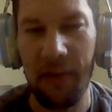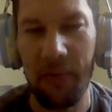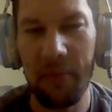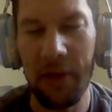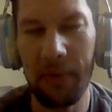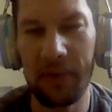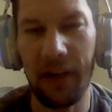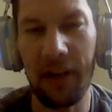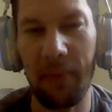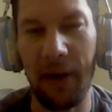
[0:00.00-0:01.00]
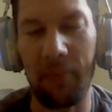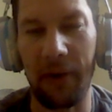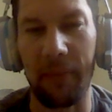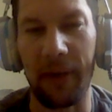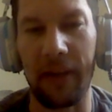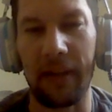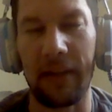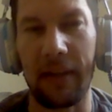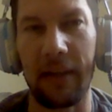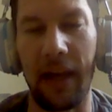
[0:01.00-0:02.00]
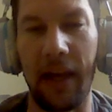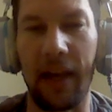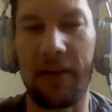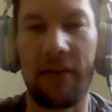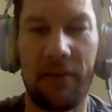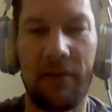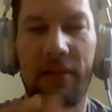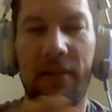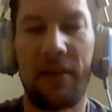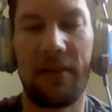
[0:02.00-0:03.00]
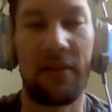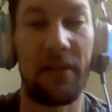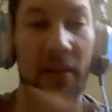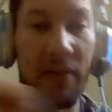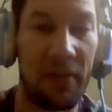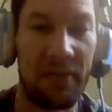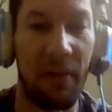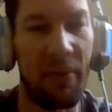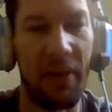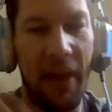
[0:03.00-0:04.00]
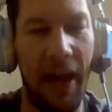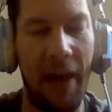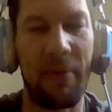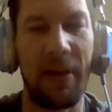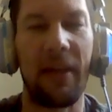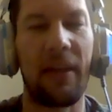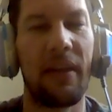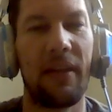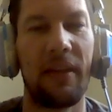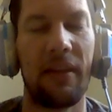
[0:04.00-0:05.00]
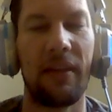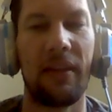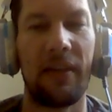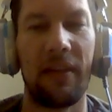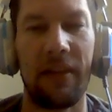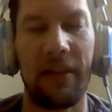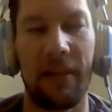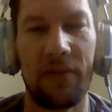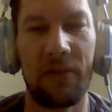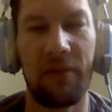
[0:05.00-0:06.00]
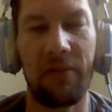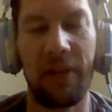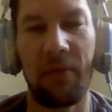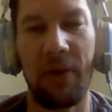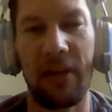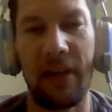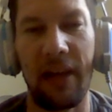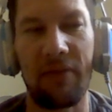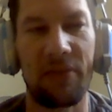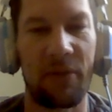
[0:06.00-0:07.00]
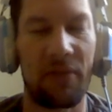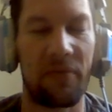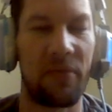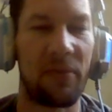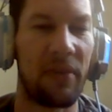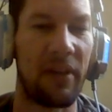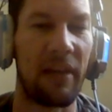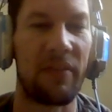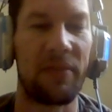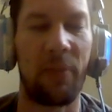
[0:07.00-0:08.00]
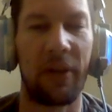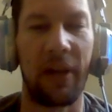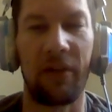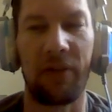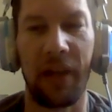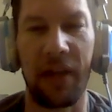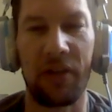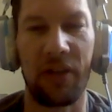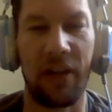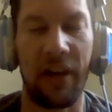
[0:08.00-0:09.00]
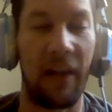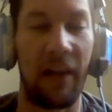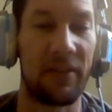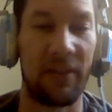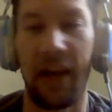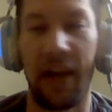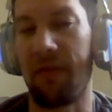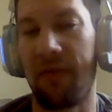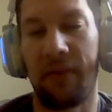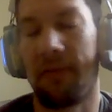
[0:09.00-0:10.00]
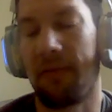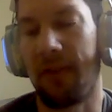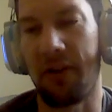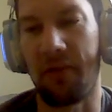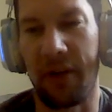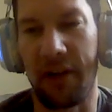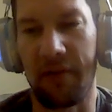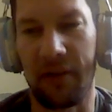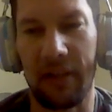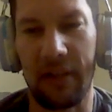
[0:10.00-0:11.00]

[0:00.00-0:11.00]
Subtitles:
When people talk about prepping and the something happening, it's sort of like, well, I have this much food and I have this bug out location and I have this knife, whatever.